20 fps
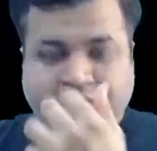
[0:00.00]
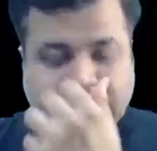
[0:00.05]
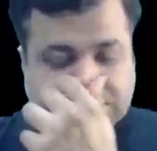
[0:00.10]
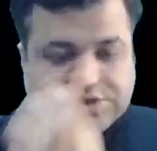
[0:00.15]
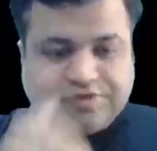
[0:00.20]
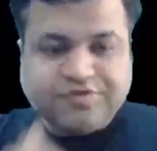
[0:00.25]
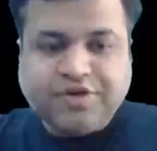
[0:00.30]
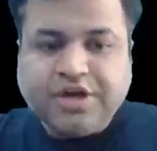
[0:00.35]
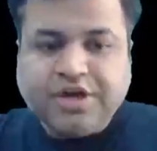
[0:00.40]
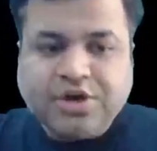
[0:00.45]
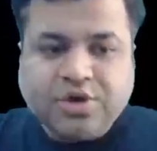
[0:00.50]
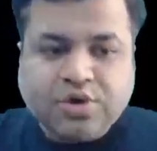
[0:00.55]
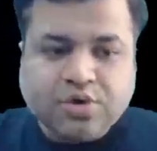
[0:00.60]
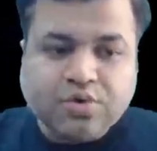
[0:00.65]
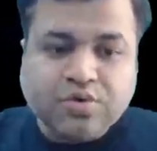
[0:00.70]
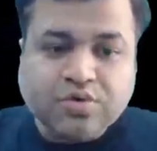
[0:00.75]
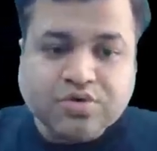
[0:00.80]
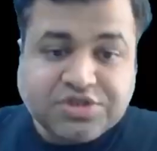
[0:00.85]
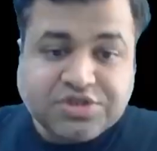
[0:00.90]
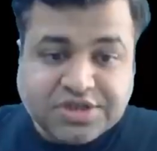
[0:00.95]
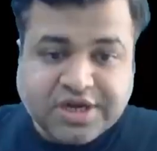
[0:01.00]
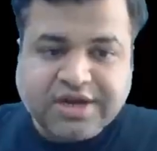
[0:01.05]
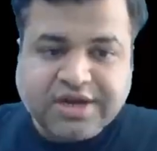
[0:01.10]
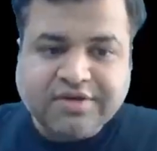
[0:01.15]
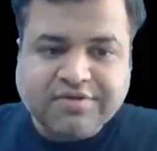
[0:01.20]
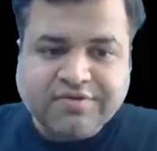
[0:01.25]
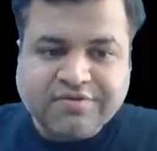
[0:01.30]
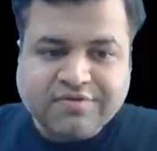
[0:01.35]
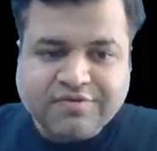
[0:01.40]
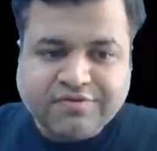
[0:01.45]
So we need to check
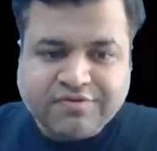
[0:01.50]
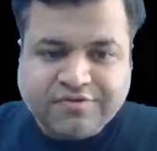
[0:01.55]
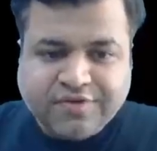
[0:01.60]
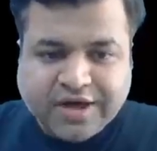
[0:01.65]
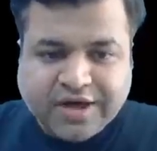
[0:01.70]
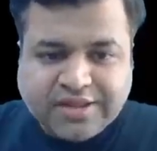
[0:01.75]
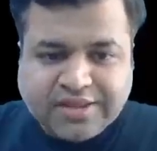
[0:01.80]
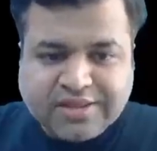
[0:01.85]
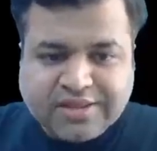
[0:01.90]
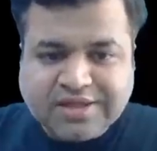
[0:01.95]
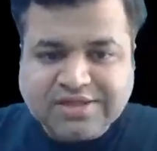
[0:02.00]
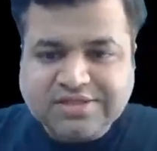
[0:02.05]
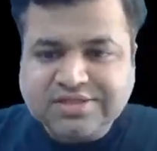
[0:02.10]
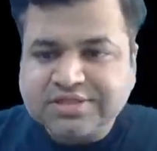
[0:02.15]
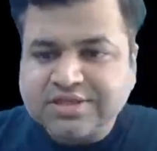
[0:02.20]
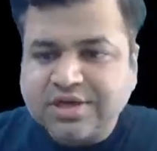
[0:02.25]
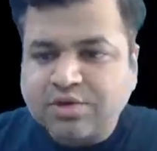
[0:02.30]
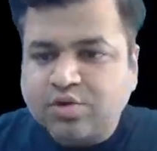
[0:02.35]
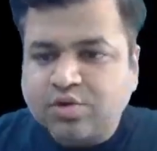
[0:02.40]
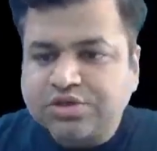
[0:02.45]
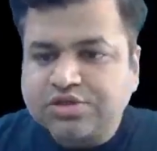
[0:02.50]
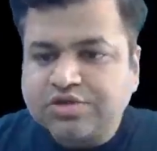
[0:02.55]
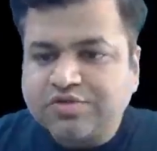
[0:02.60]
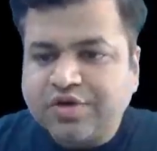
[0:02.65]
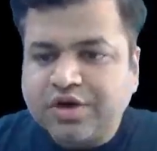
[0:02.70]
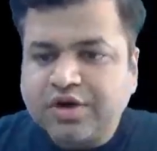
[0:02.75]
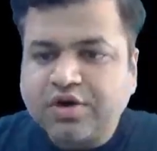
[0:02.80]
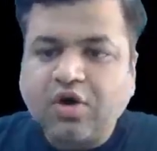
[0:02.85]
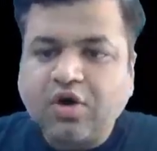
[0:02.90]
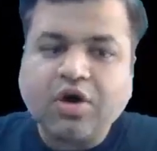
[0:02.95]
when this is equals to
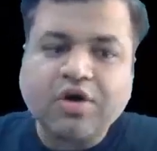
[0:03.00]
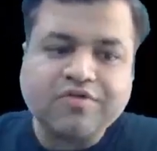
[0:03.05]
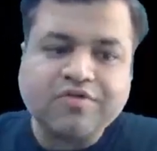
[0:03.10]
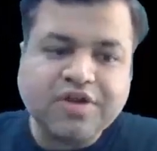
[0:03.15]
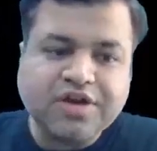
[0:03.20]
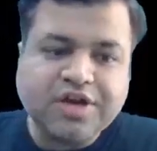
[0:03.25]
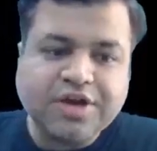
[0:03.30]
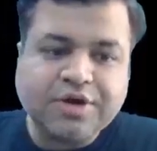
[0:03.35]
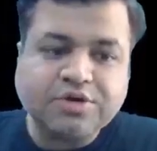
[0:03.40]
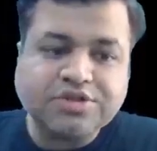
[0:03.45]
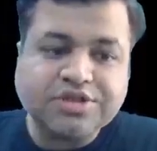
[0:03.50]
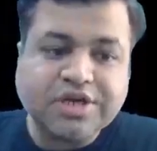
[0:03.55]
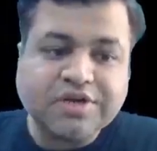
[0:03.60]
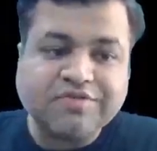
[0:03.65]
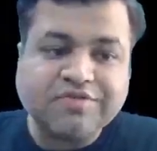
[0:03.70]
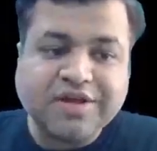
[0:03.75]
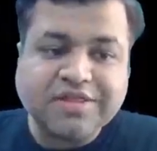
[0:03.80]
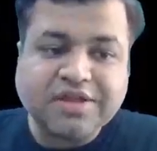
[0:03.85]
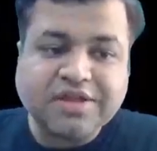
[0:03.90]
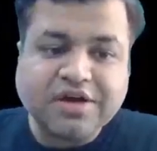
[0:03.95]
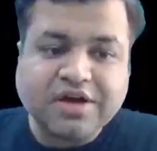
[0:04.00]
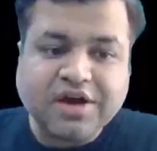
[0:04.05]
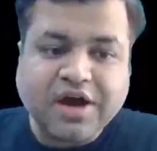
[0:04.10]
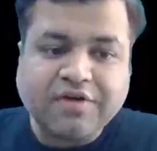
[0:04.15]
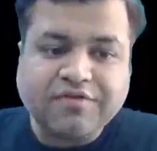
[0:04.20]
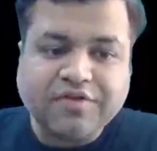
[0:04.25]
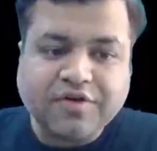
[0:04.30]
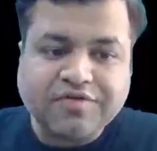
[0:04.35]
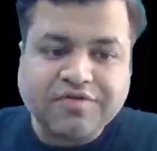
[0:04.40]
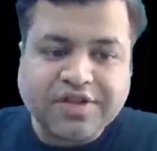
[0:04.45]
1, or we need to check when the
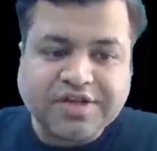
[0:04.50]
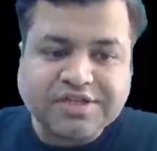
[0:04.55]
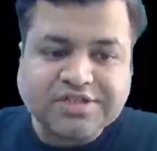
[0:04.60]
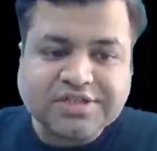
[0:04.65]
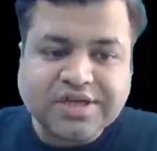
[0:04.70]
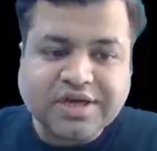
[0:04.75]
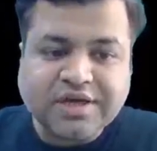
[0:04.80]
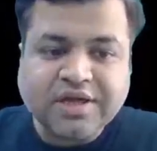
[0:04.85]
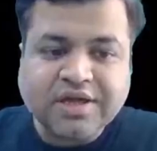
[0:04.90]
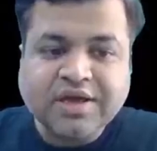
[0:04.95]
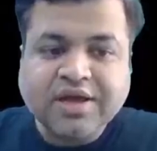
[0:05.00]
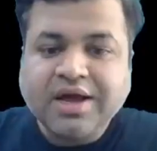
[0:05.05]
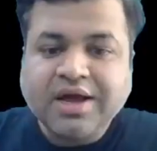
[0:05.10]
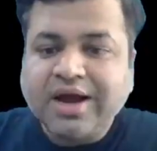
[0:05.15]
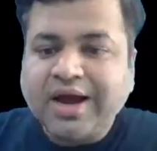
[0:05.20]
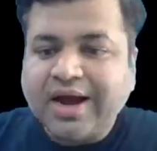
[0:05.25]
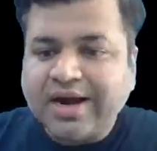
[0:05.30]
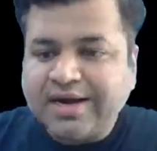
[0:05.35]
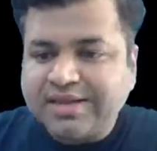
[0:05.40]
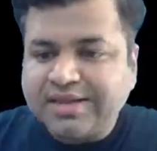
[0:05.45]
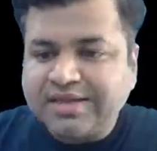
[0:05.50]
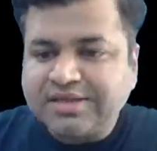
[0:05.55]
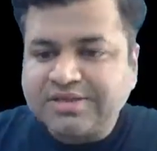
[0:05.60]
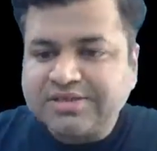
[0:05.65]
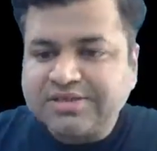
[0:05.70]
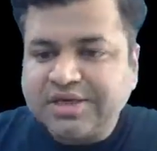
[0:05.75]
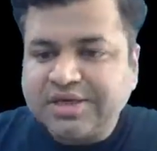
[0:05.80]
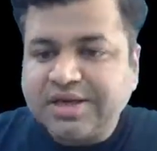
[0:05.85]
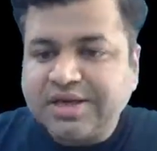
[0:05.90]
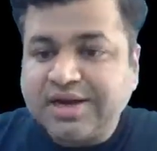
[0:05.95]
graph of this thing and this
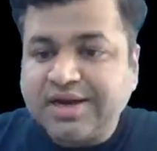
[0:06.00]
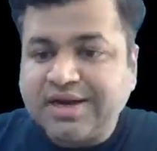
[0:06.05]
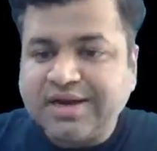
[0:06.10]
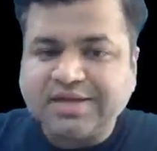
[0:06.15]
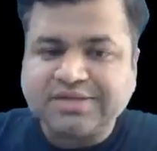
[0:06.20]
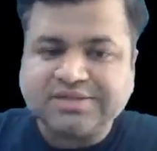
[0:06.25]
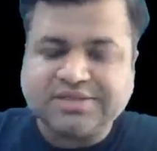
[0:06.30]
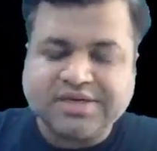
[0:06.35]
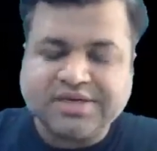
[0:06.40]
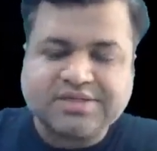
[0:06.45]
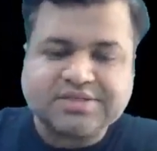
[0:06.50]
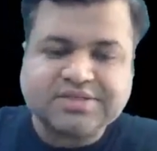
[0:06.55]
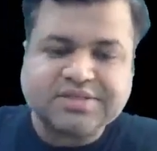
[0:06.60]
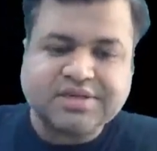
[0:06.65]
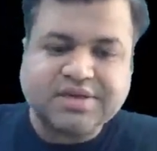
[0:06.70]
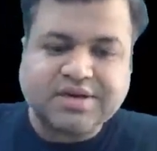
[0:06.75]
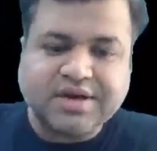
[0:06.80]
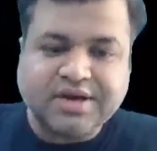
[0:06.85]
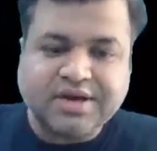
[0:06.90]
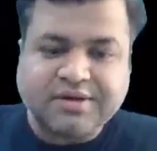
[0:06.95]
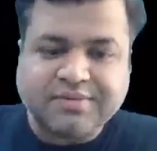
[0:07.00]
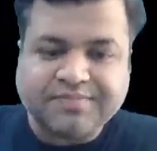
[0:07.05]
thing, right?